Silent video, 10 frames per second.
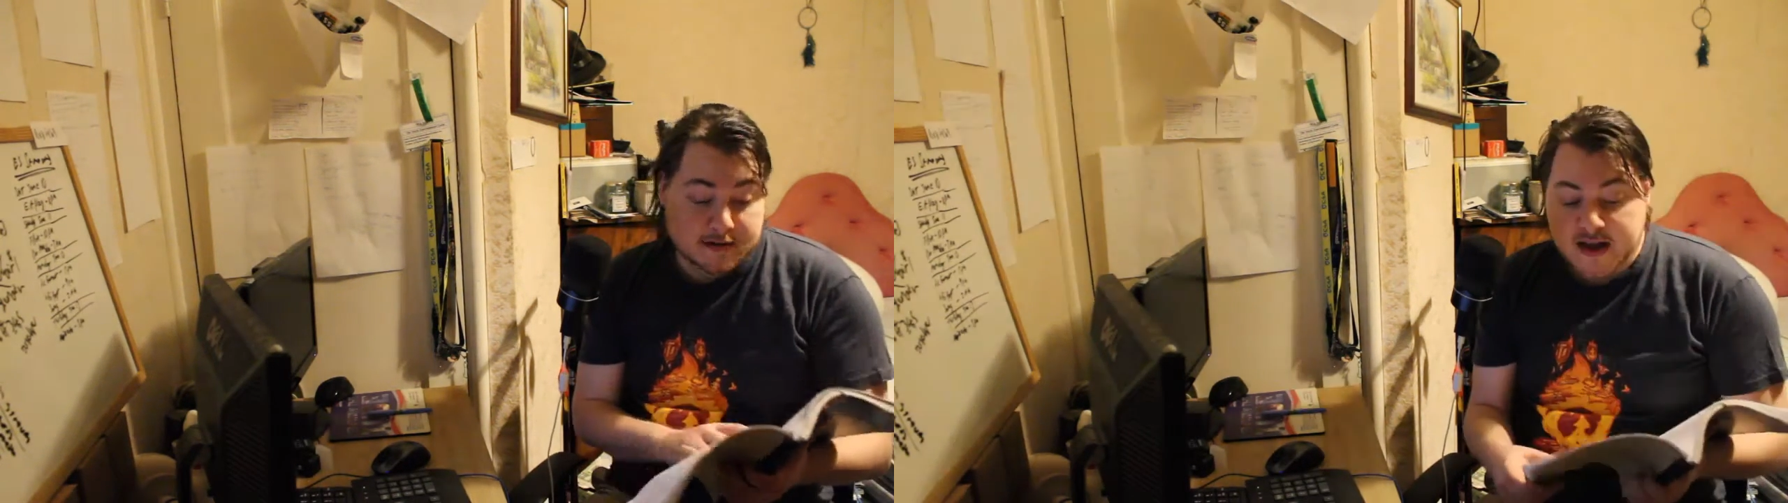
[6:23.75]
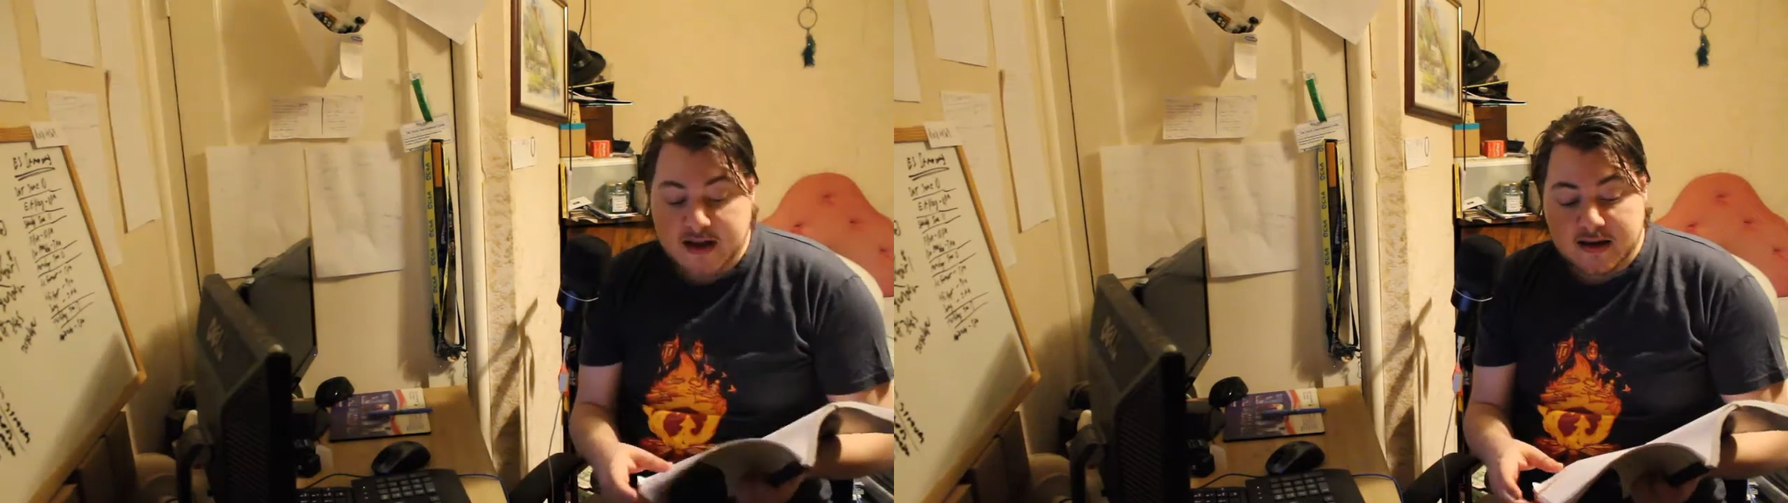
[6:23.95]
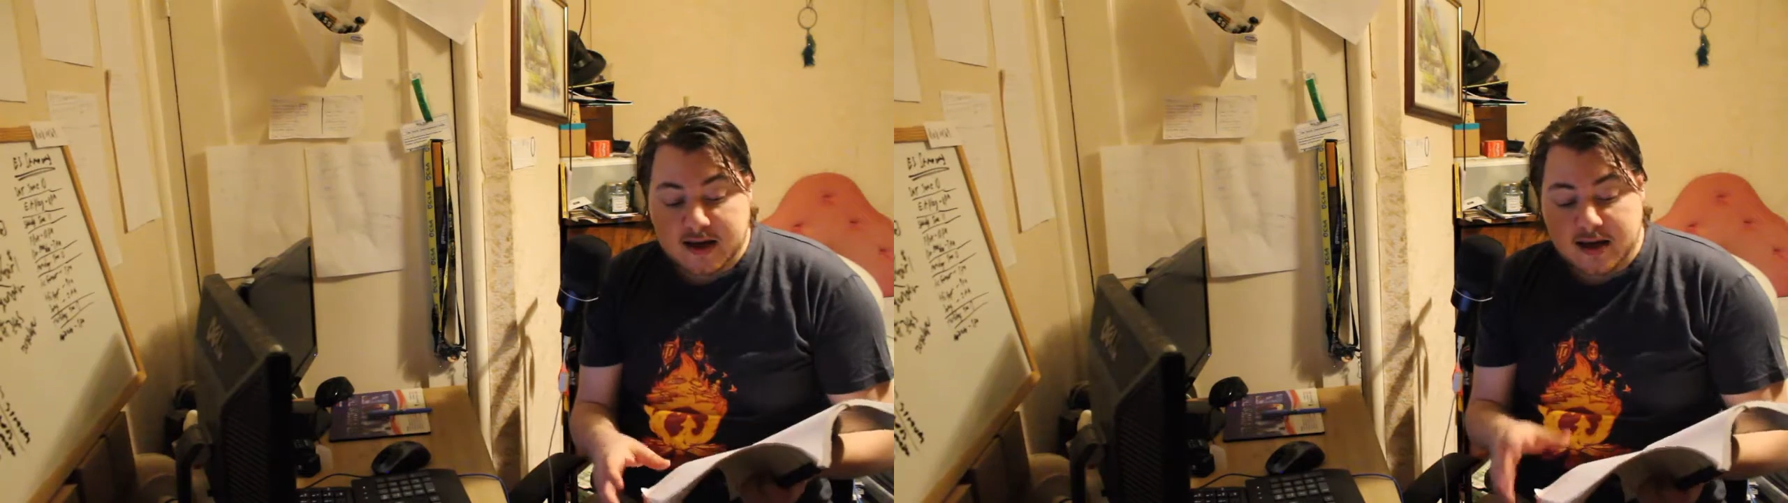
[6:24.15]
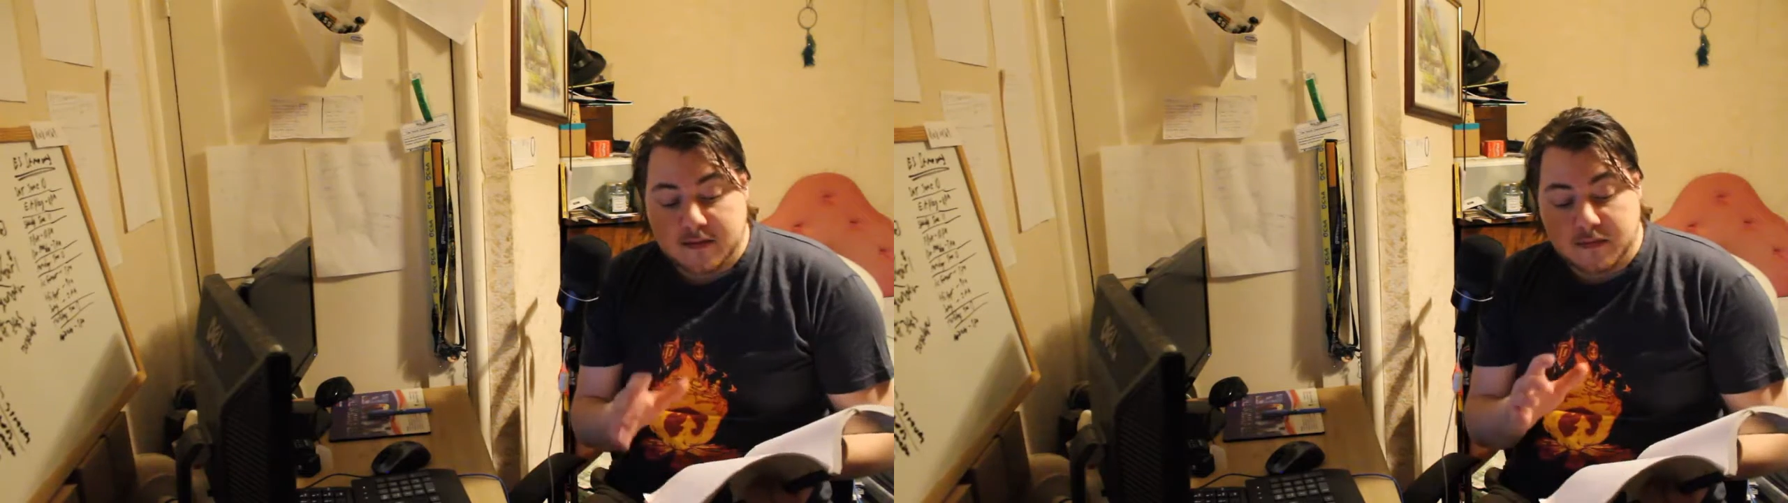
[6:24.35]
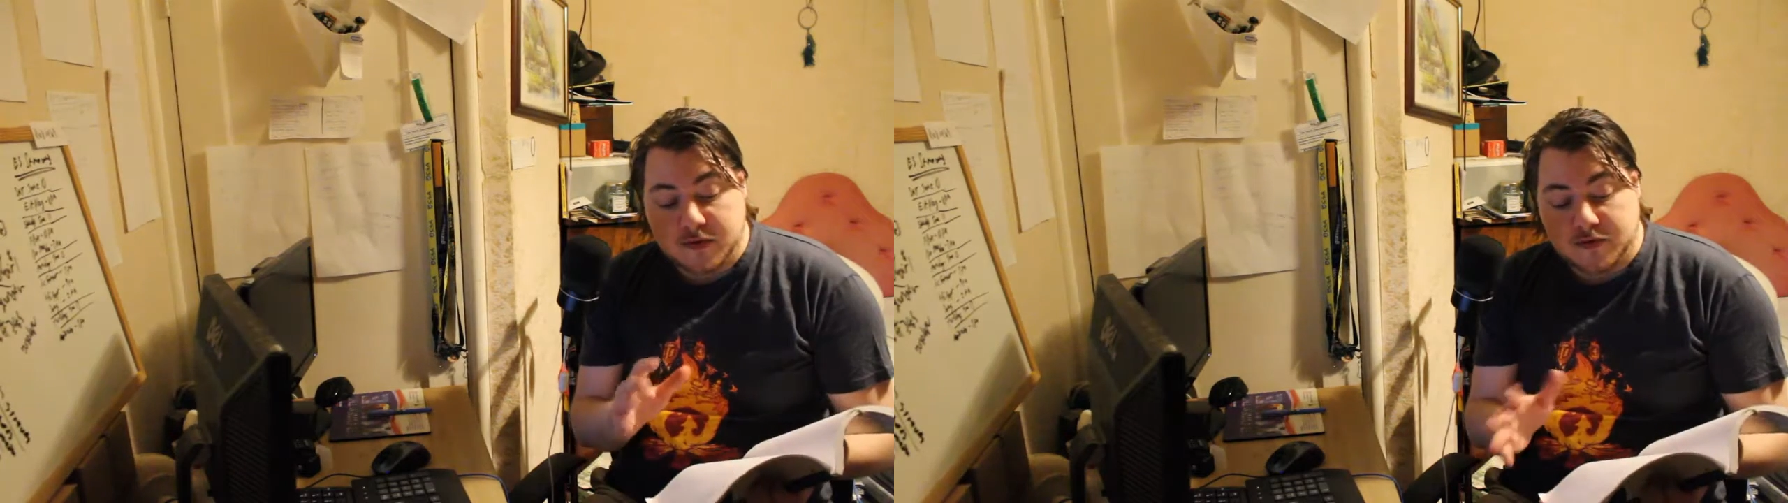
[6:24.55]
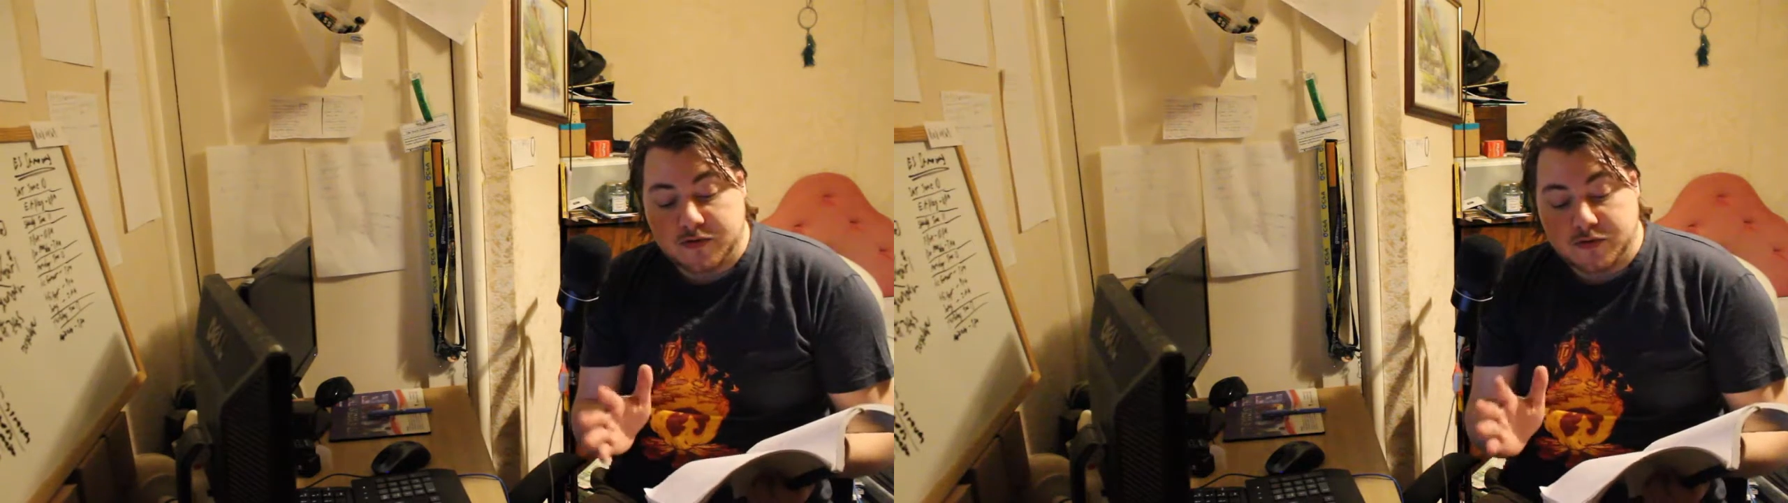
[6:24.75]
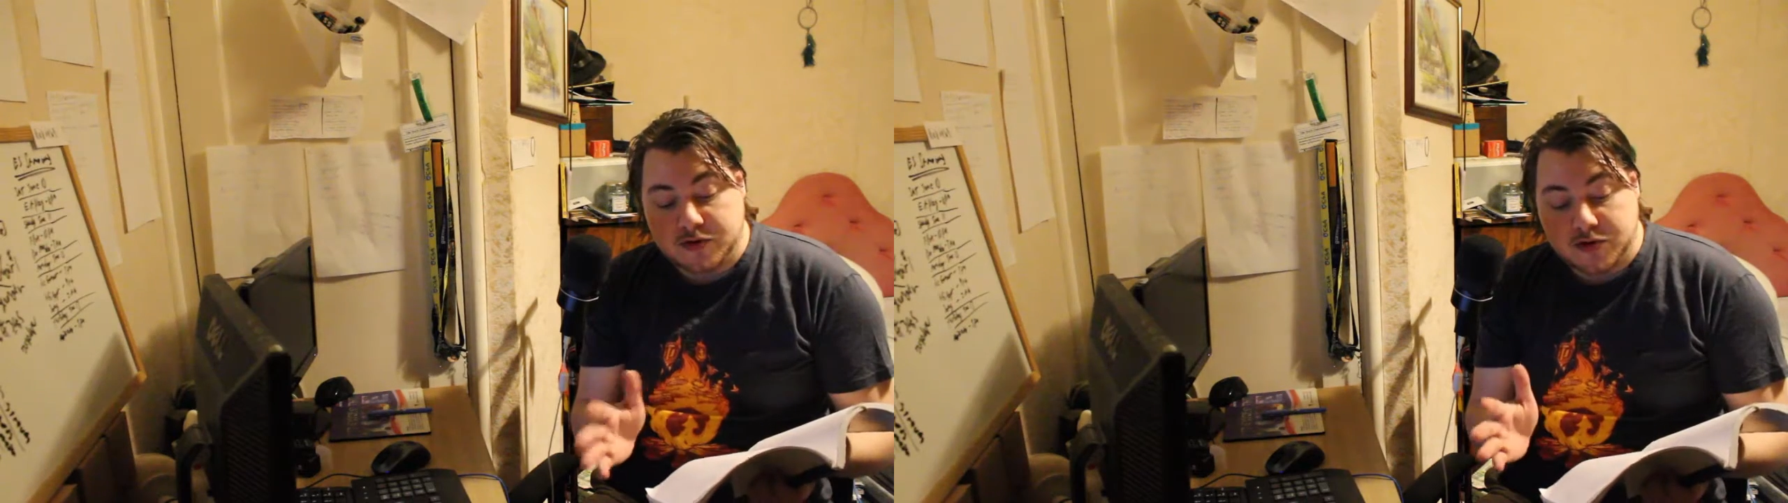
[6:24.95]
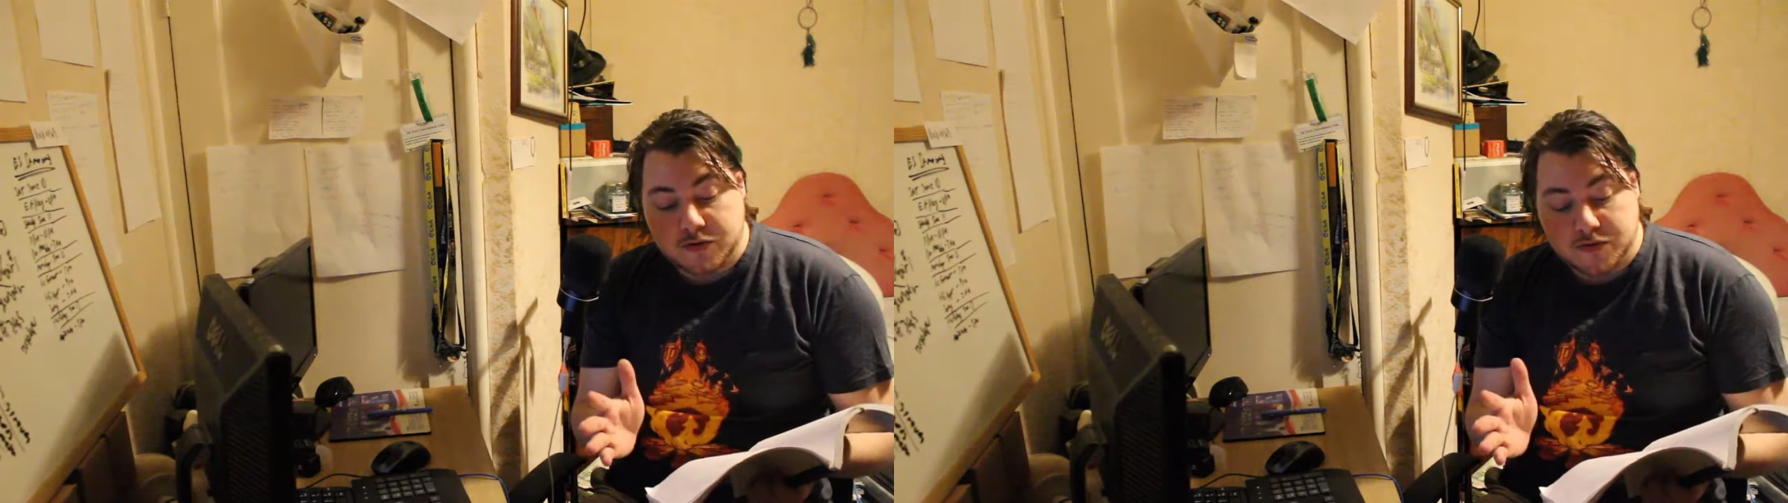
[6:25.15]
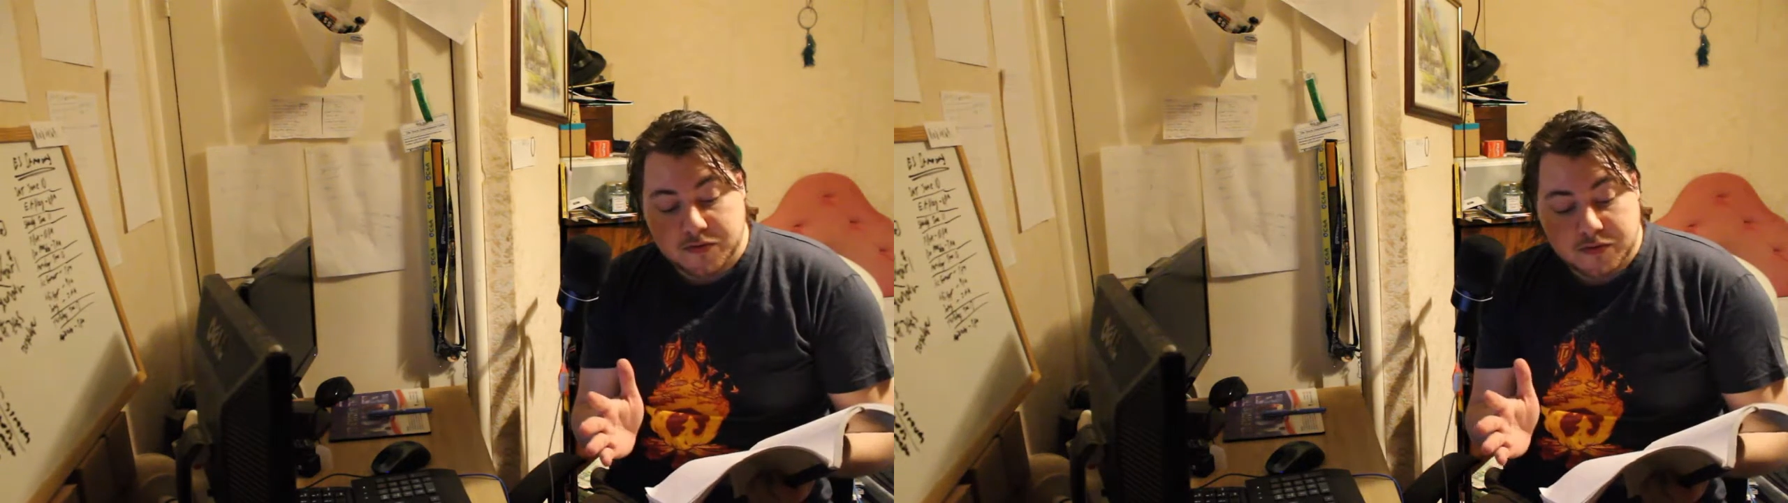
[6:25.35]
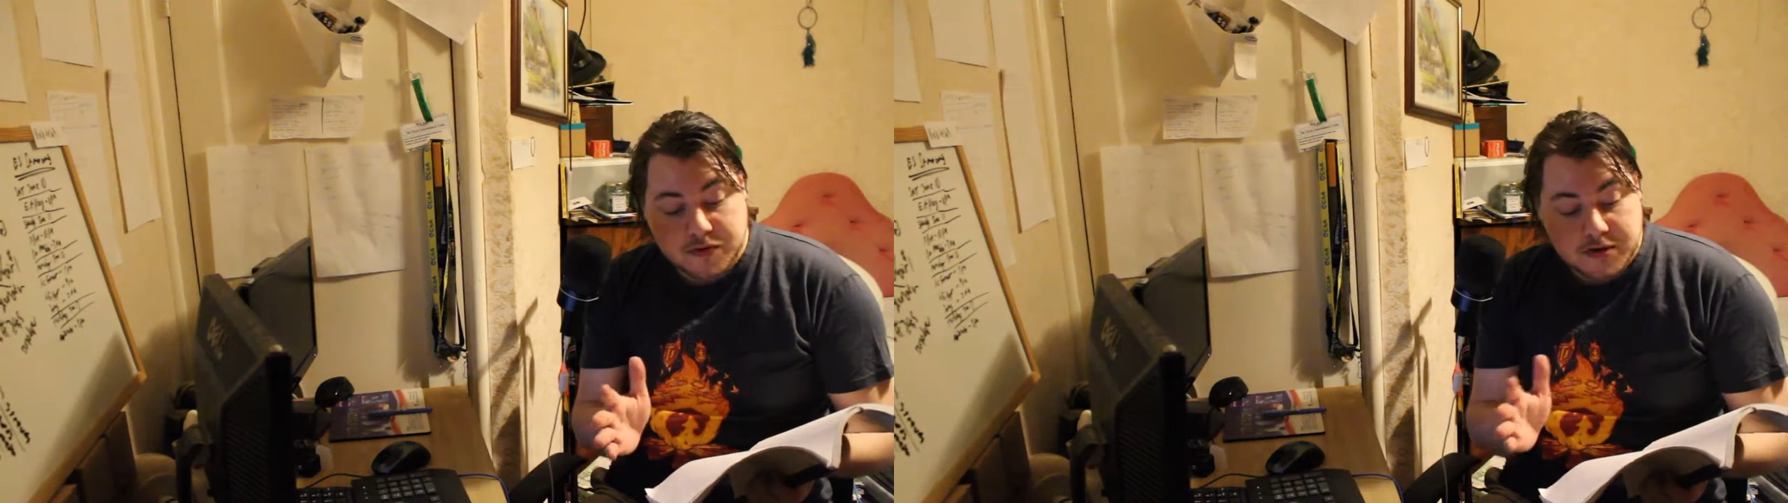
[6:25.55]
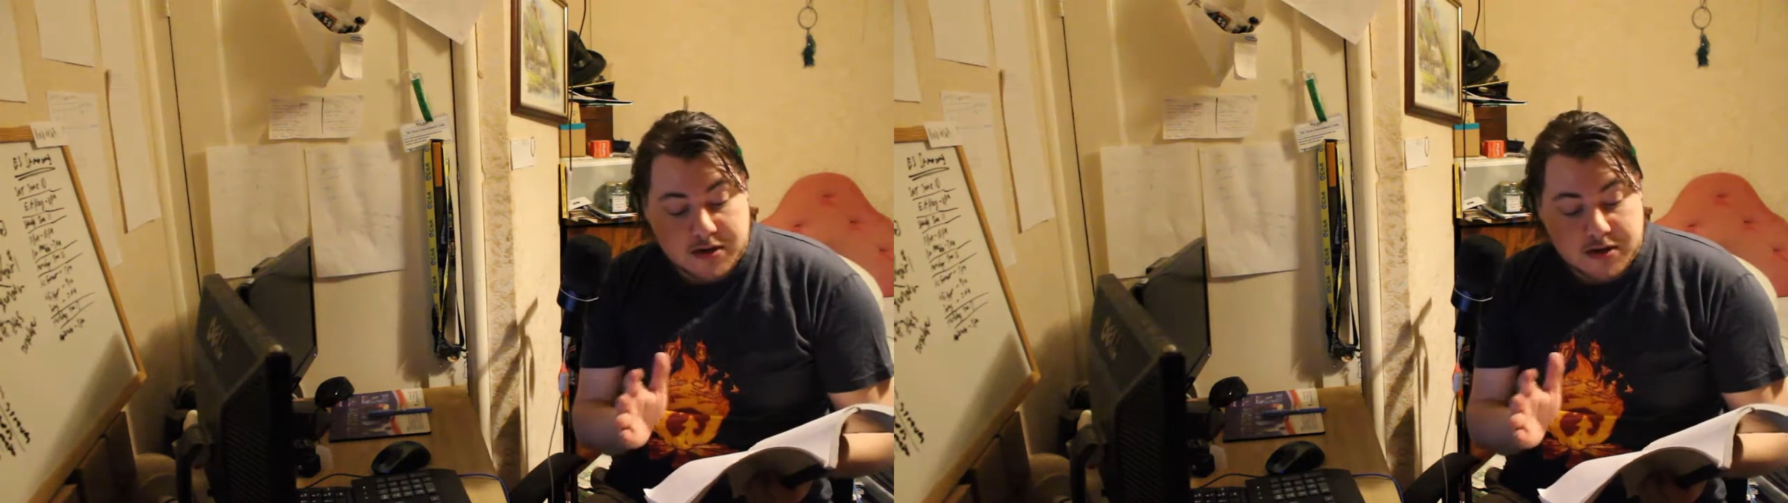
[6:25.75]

Then came The Crew 2.